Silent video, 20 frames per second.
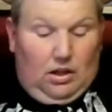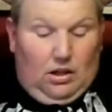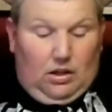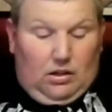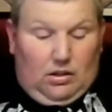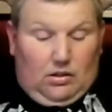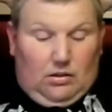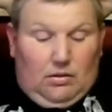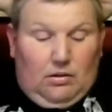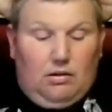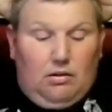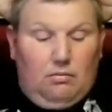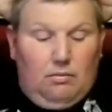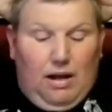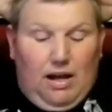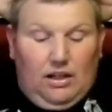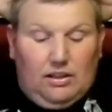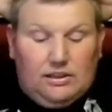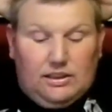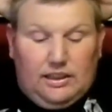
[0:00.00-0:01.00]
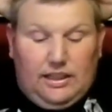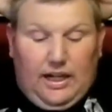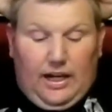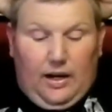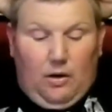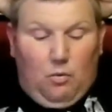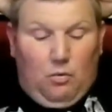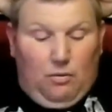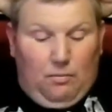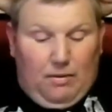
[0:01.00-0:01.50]
Allysin
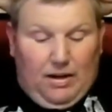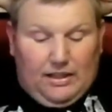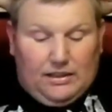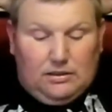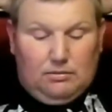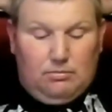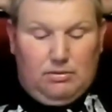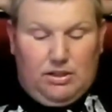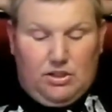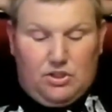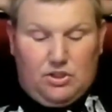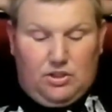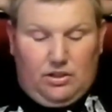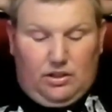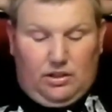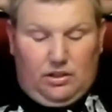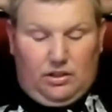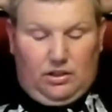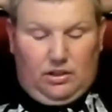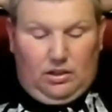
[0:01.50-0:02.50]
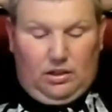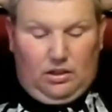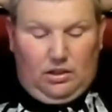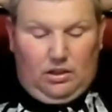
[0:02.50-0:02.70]
Kay won by submission.